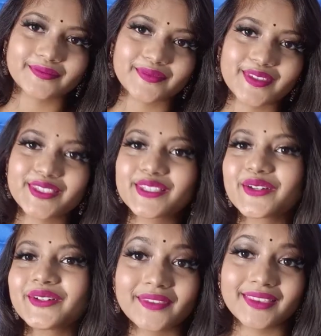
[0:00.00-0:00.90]
So
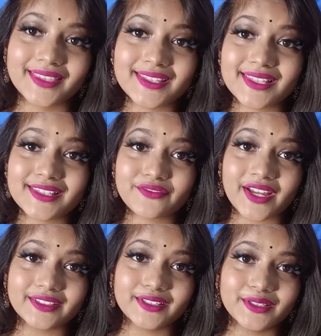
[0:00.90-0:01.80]
yeah, this is the final
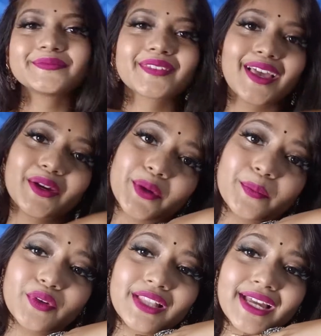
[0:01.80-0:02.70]
look. I hope you
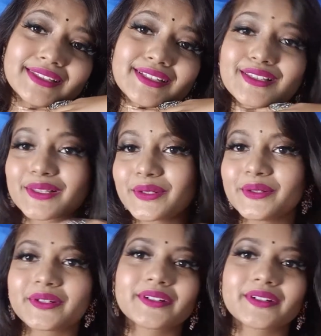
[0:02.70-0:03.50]
like this look.